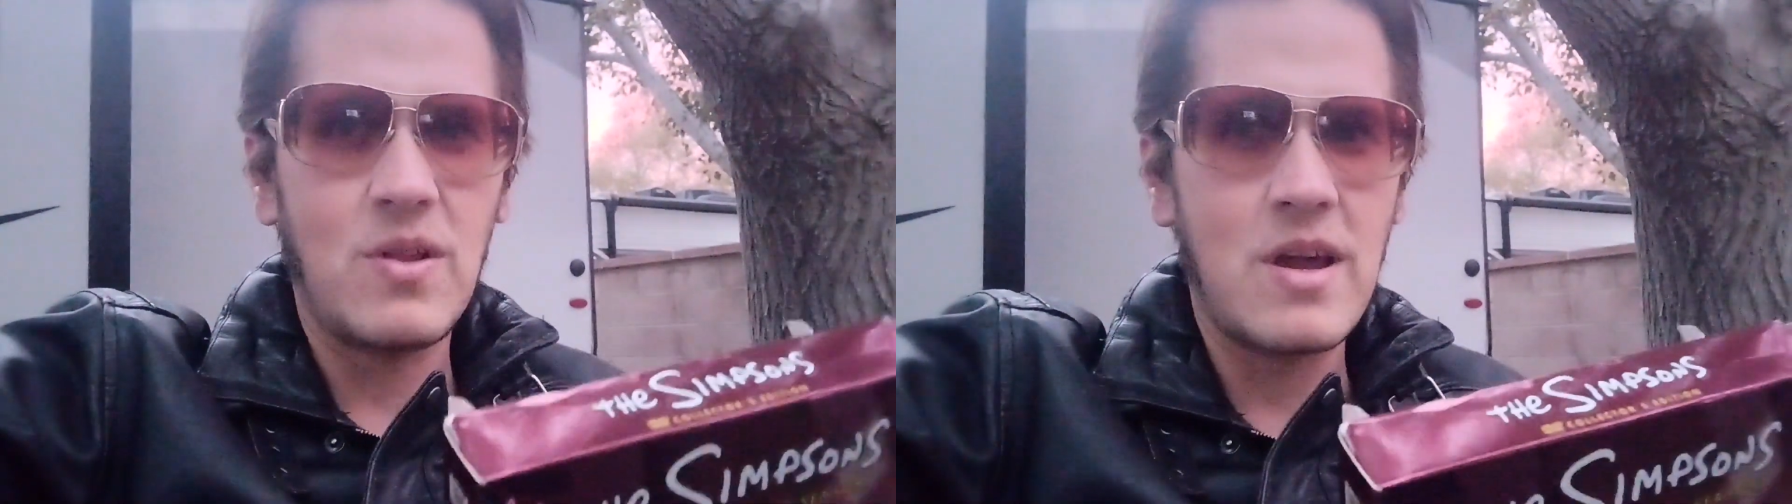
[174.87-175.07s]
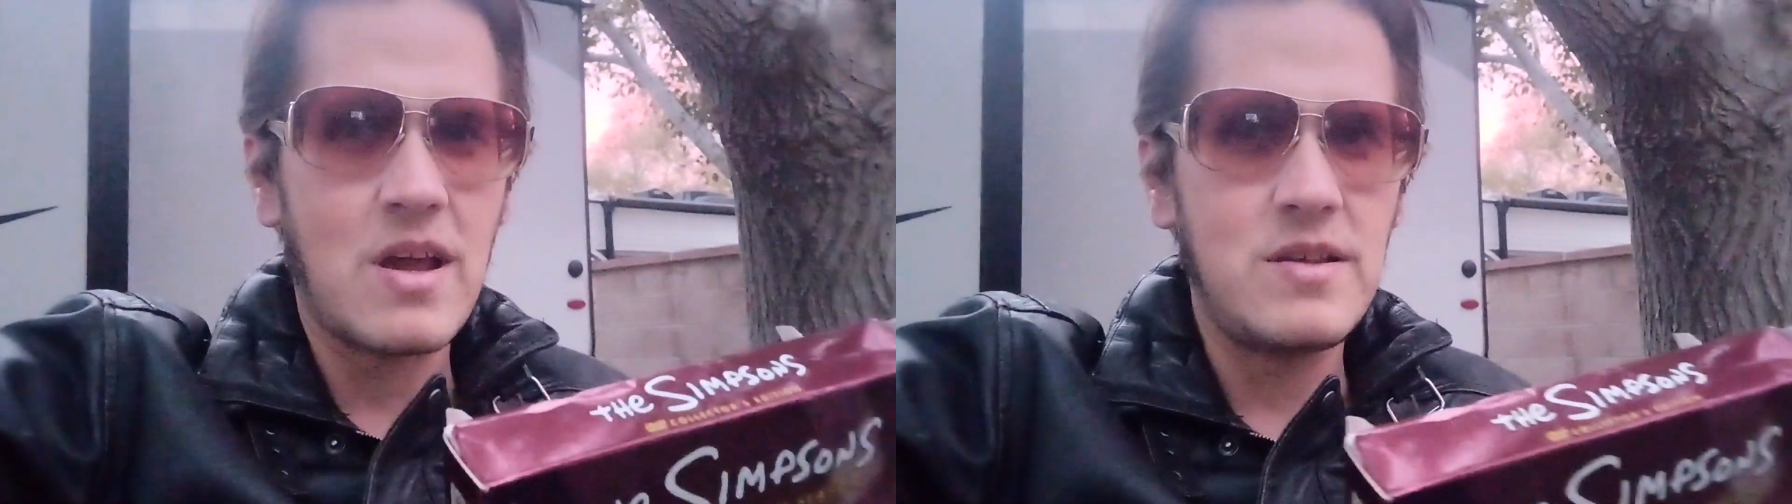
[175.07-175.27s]

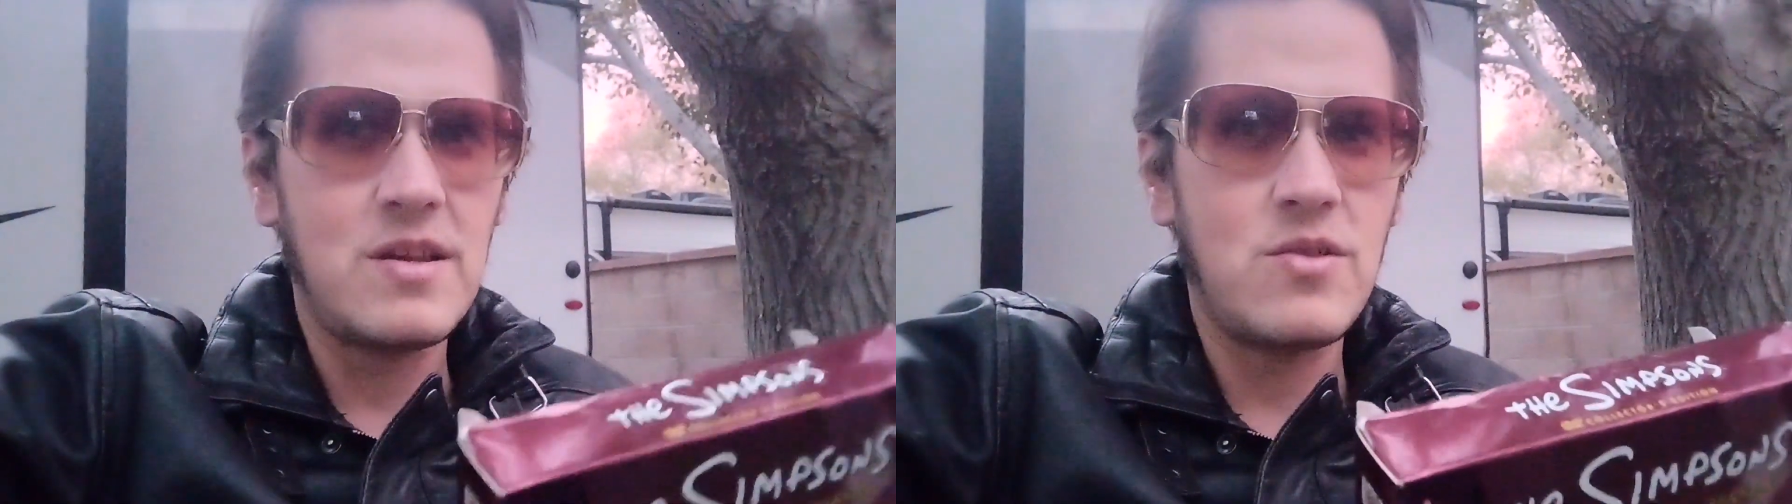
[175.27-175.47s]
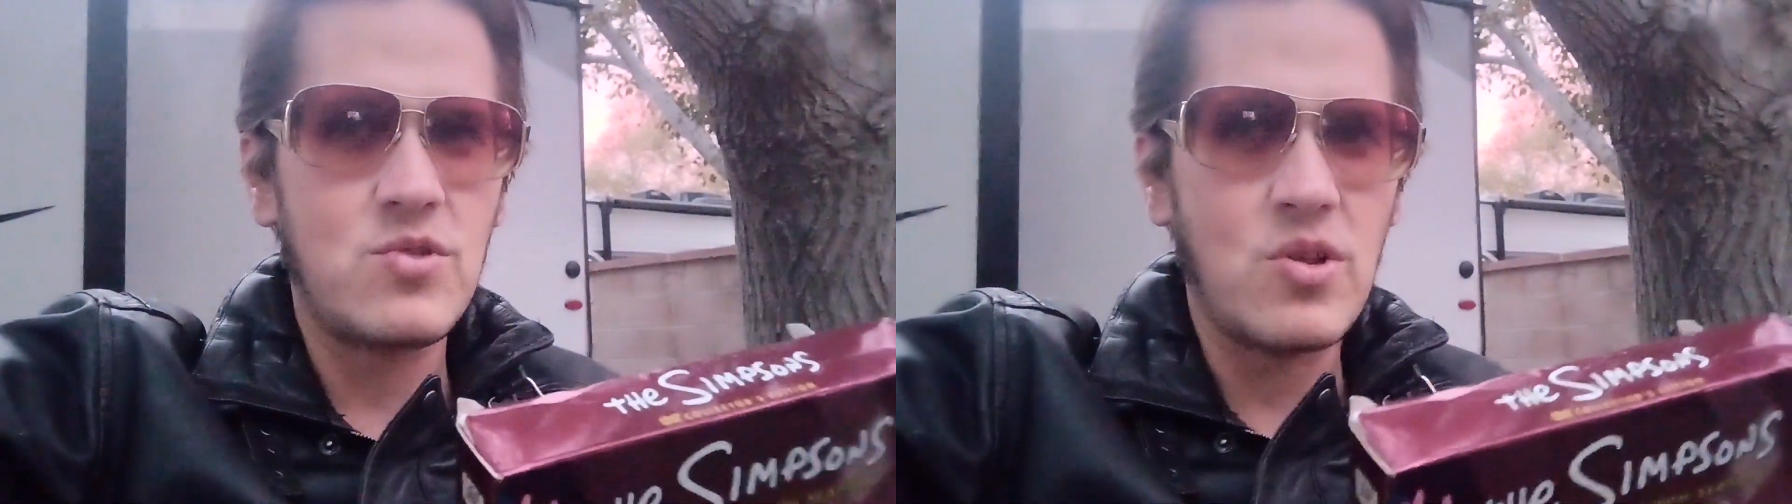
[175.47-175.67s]
Like I
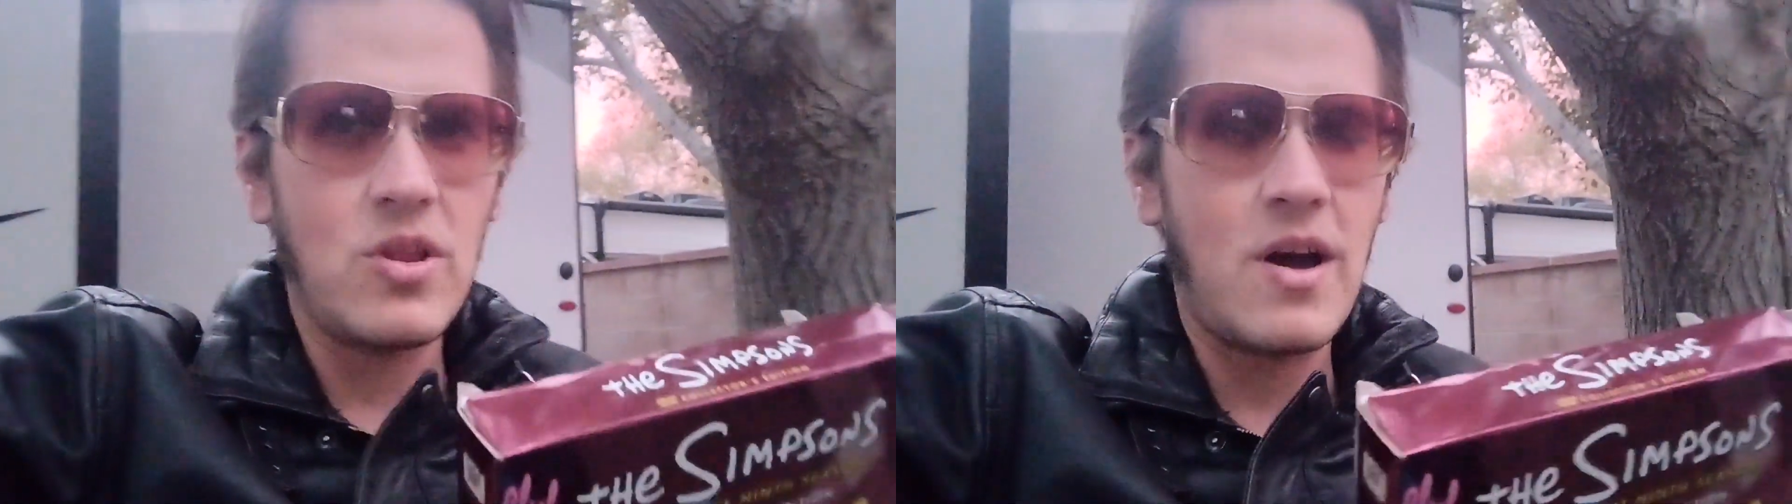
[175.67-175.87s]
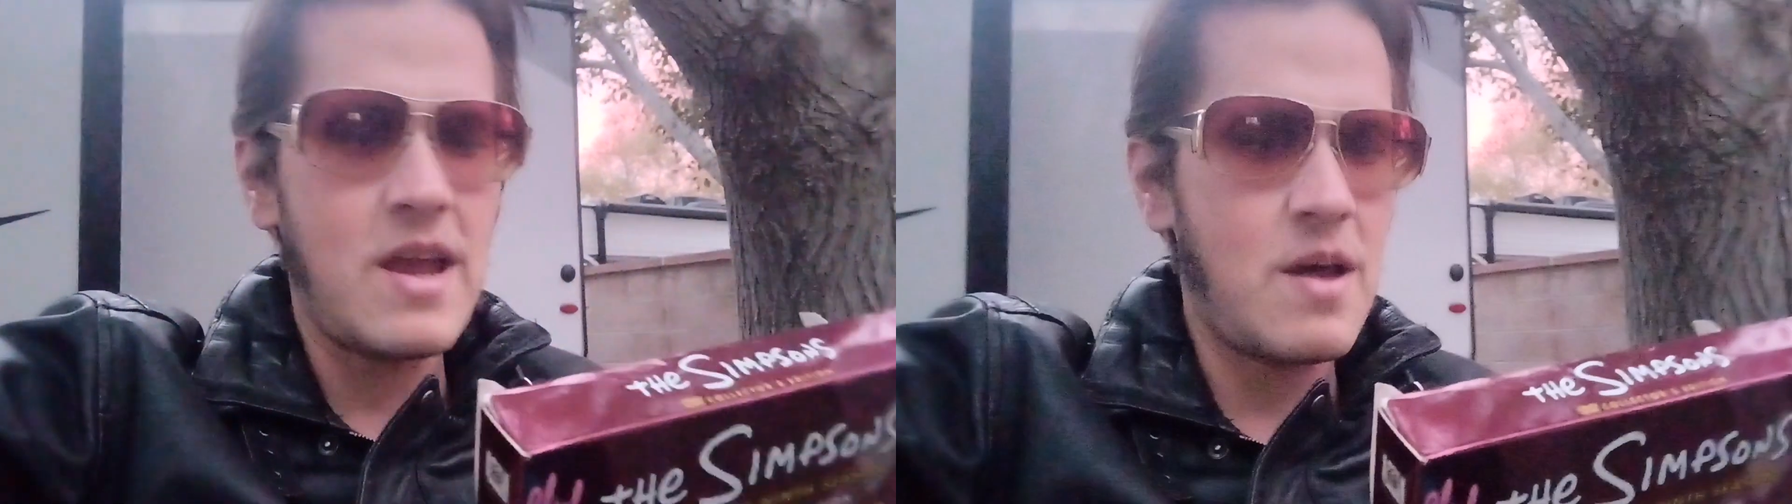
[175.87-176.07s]
said, there's a lot of